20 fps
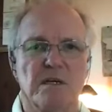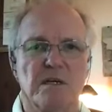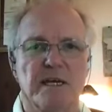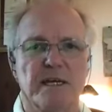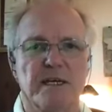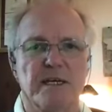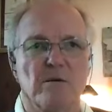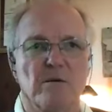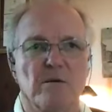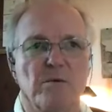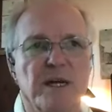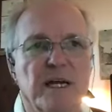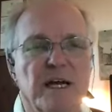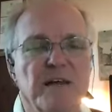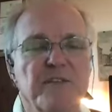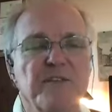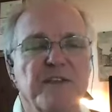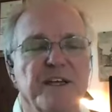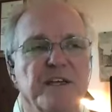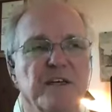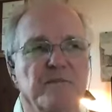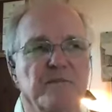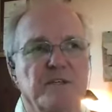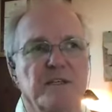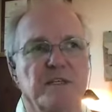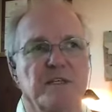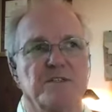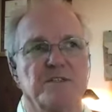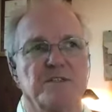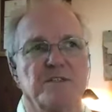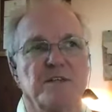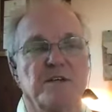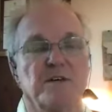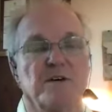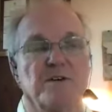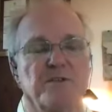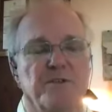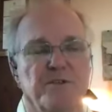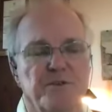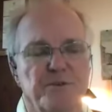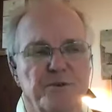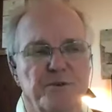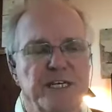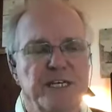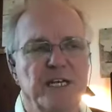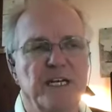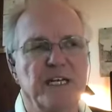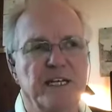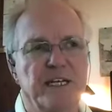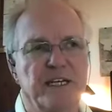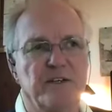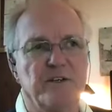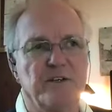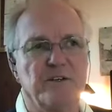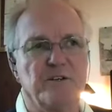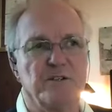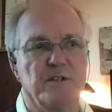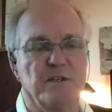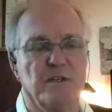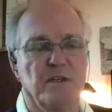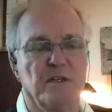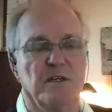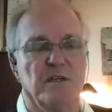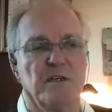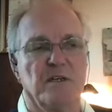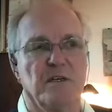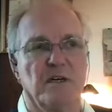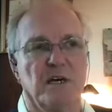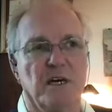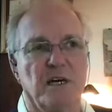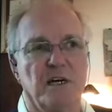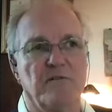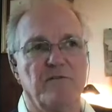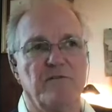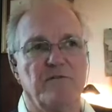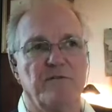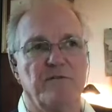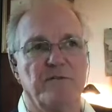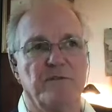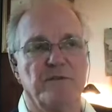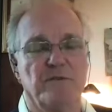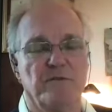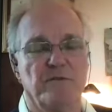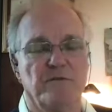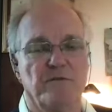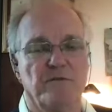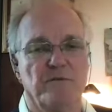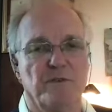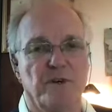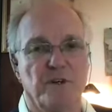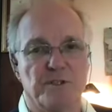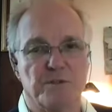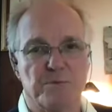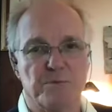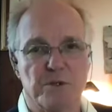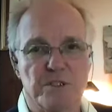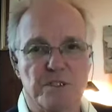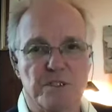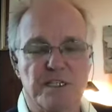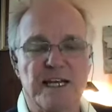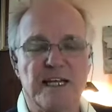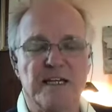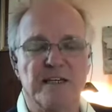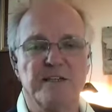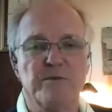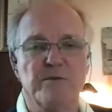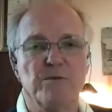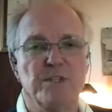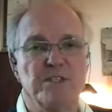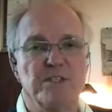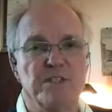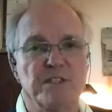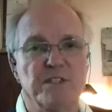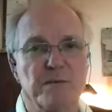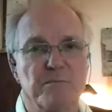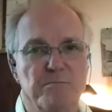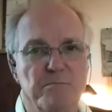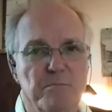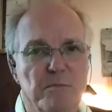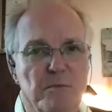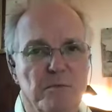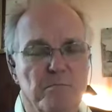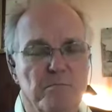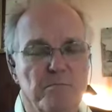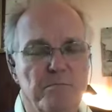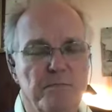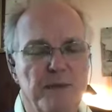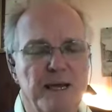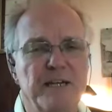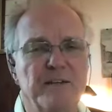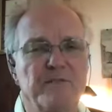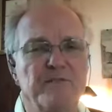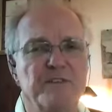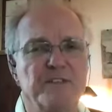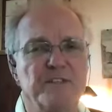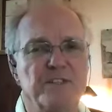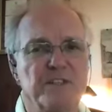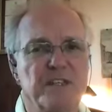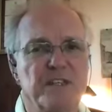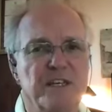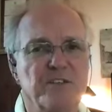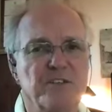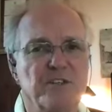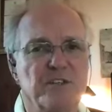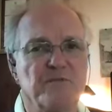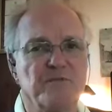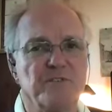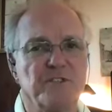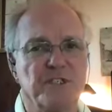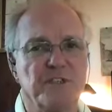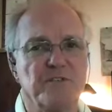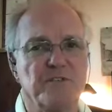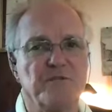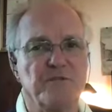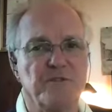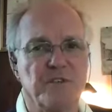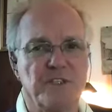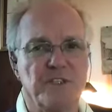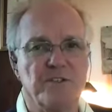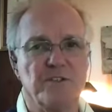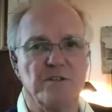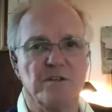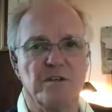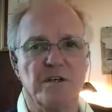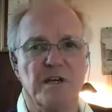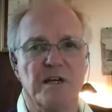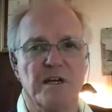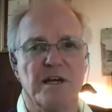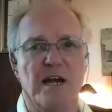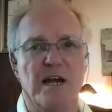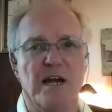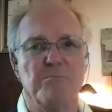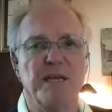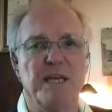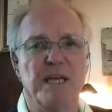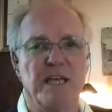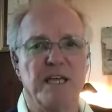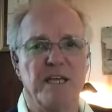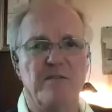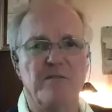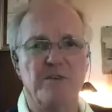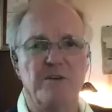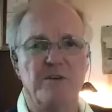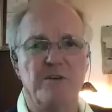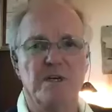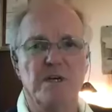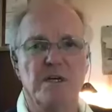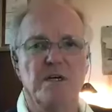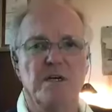And the way I think of it is there are 3 layers of false personality, which is a manifestation of chief feature, our behavior.